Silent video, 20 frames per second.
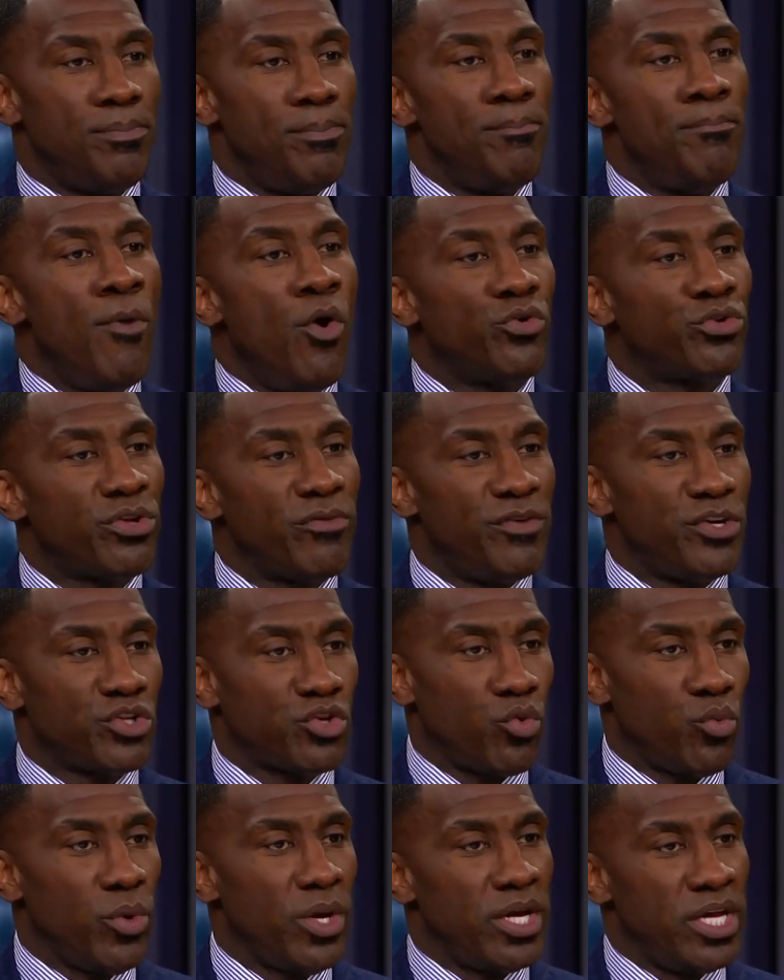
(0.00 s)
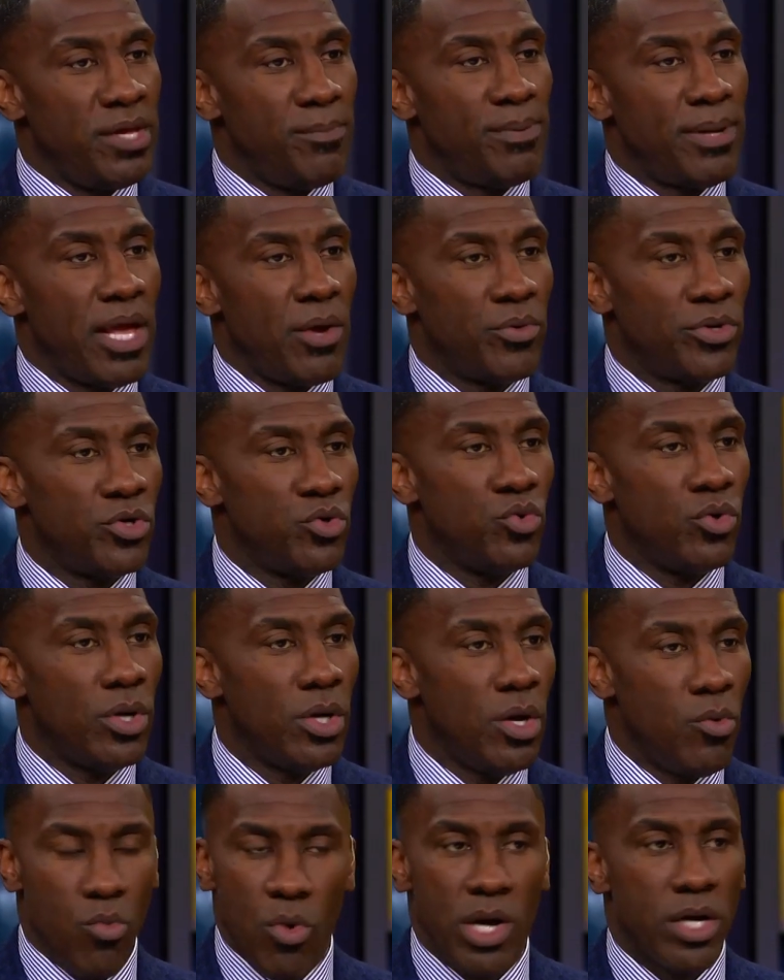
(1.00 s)
most of his career, he played with who?
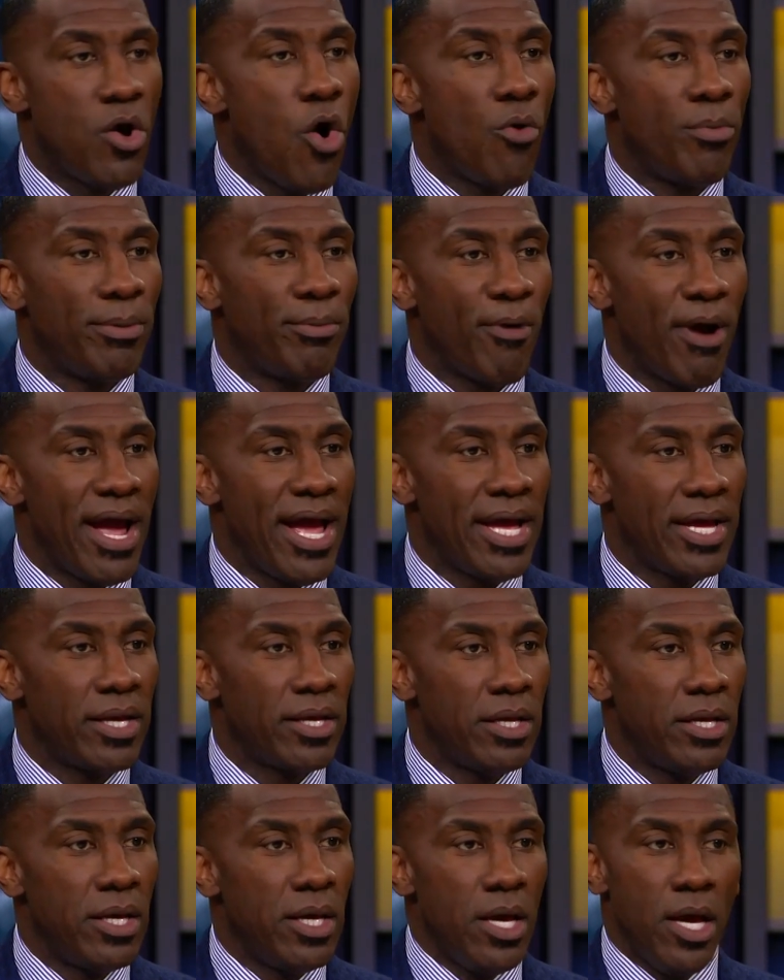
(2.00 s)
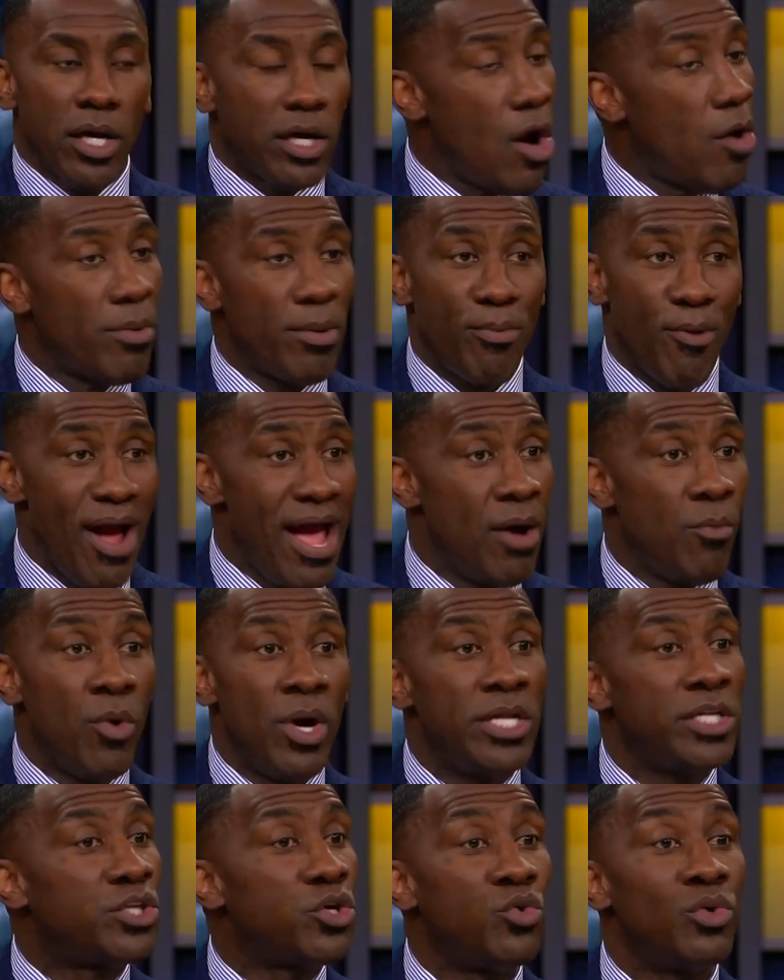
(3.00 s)
One Kobe Bryant. Kobe Bryant
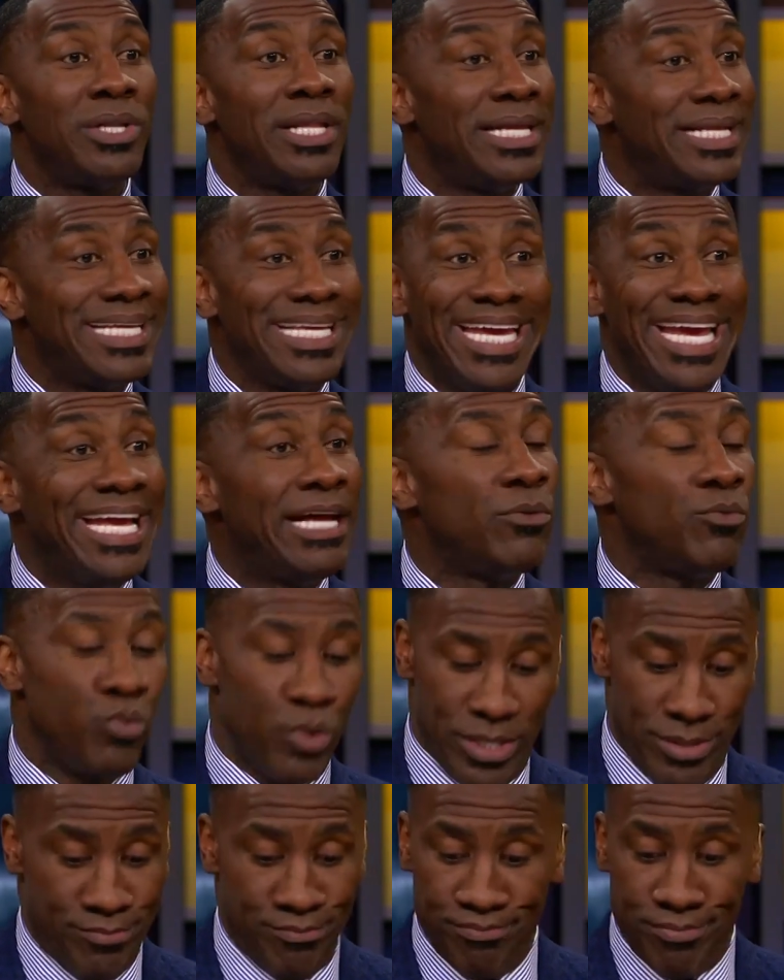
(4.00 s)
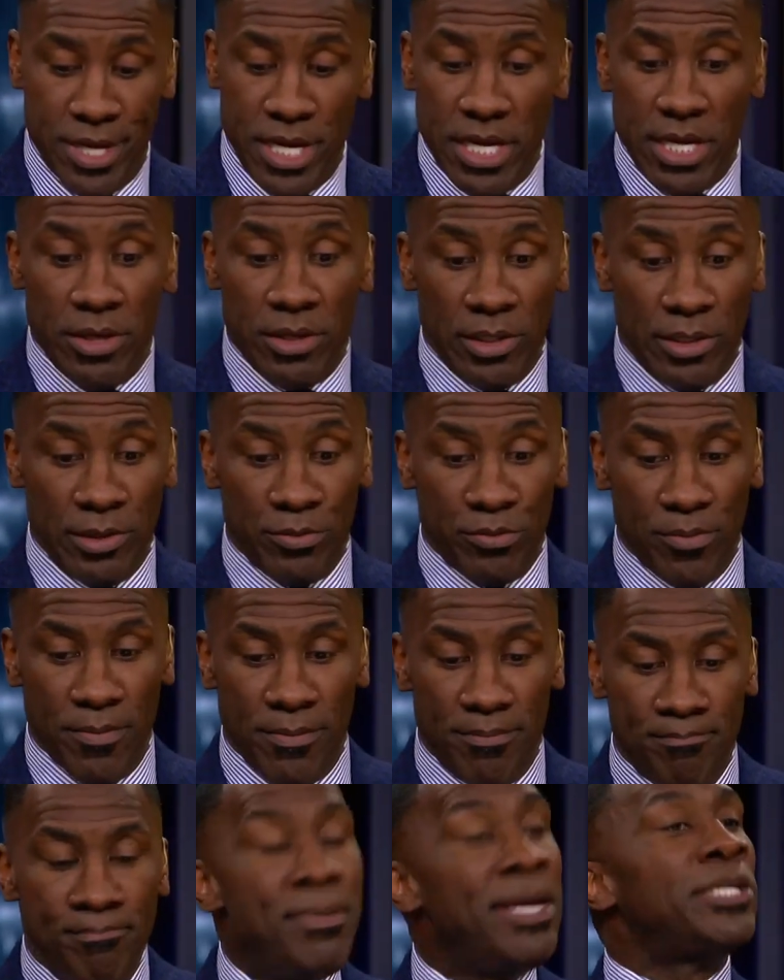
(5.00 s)
wasn't tooling, wasn't
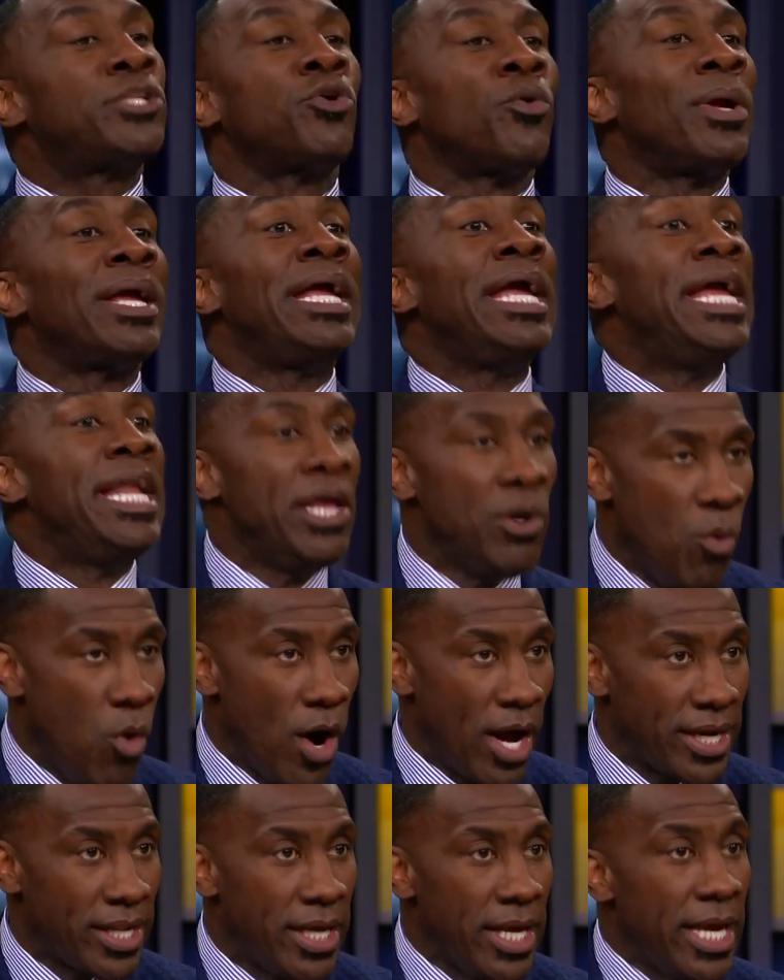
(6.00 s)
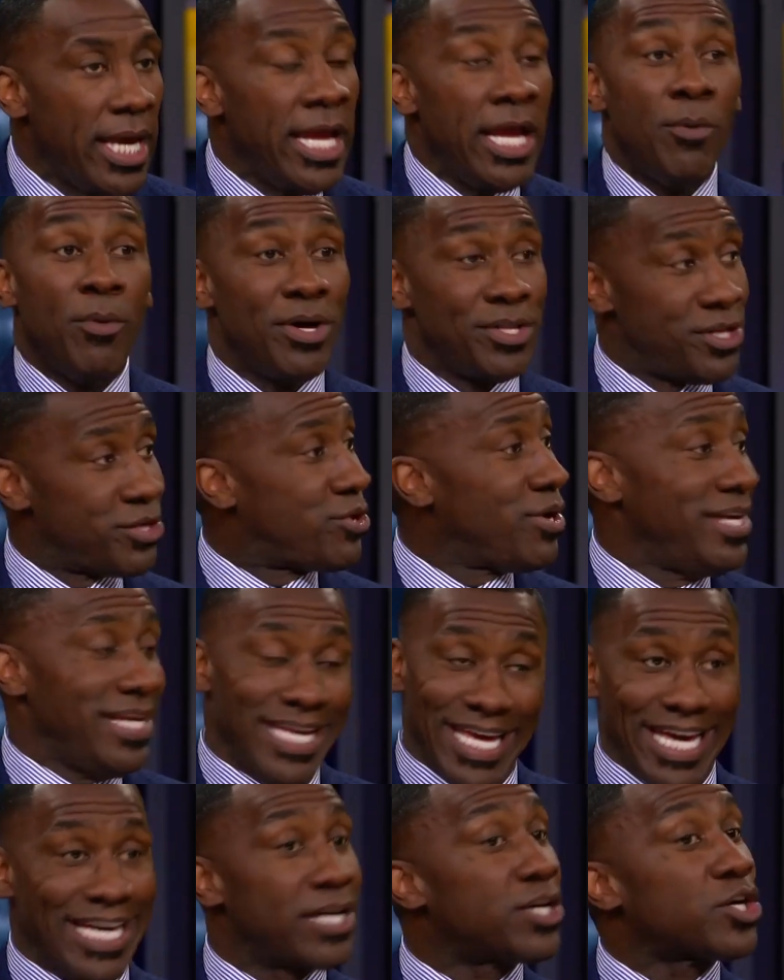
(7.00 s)
mentoring anyone. He wasn't.
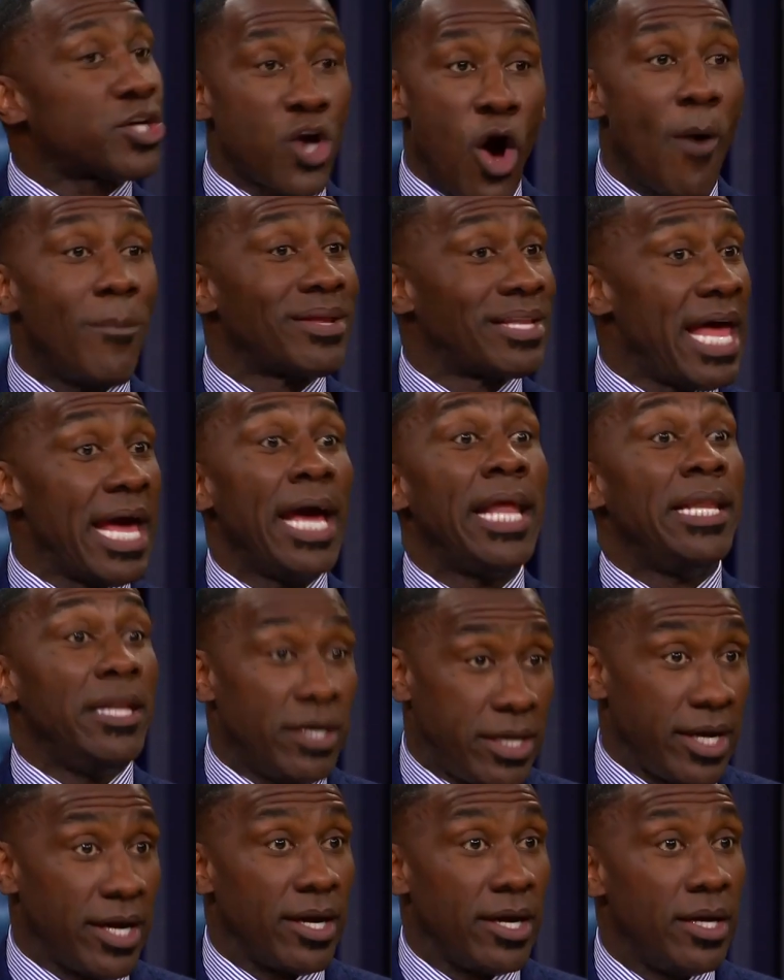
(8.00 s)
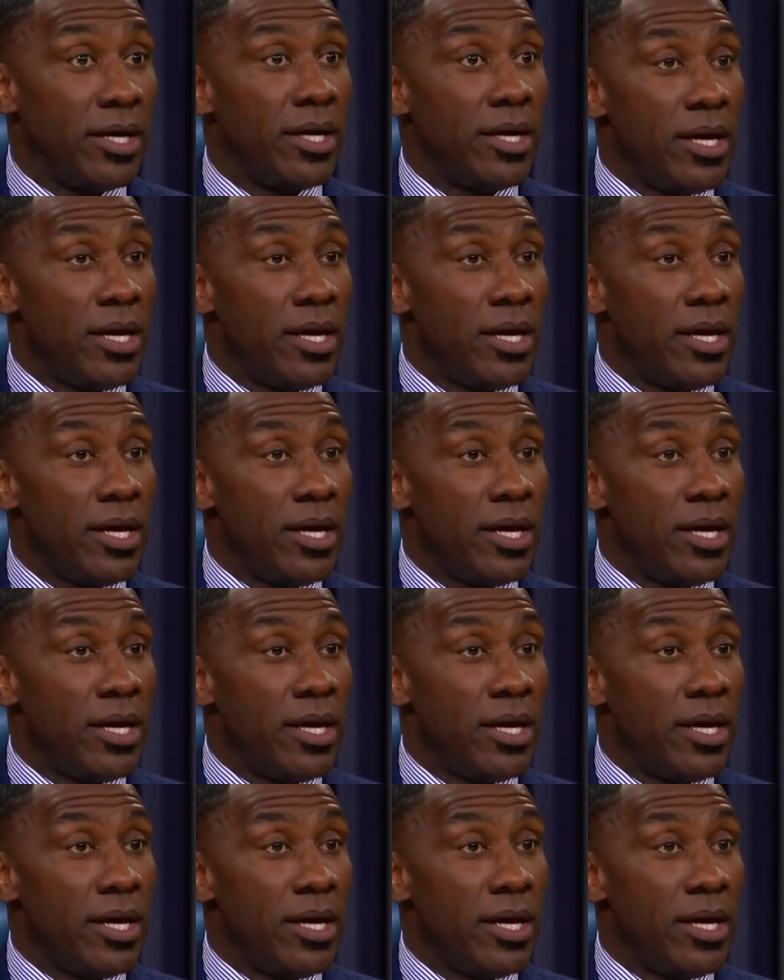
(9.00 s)
Kobe like, hey, look here.